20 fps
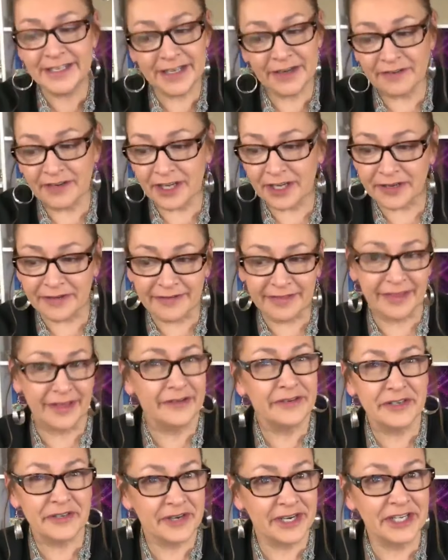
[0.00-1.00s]
so cute
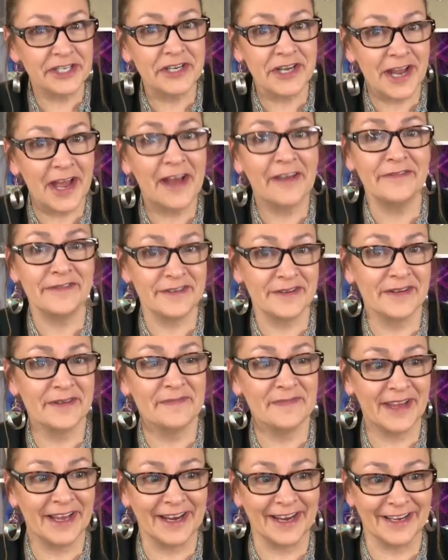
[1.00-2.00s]
though, Trish. You have to
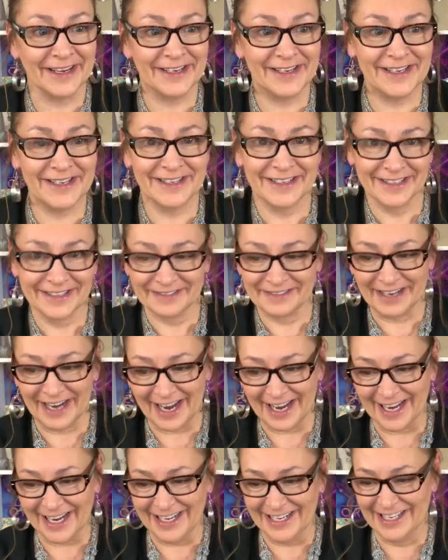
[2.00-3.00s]
admit it,
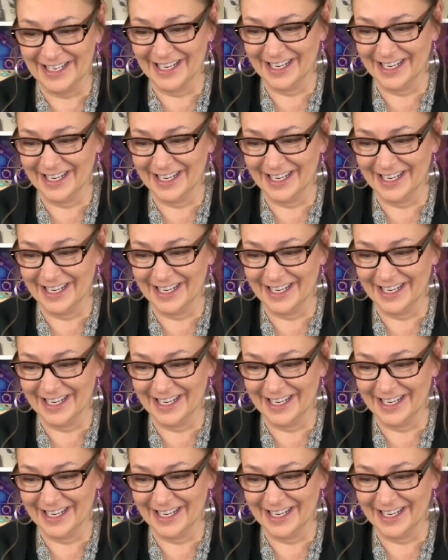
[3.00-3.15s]
right?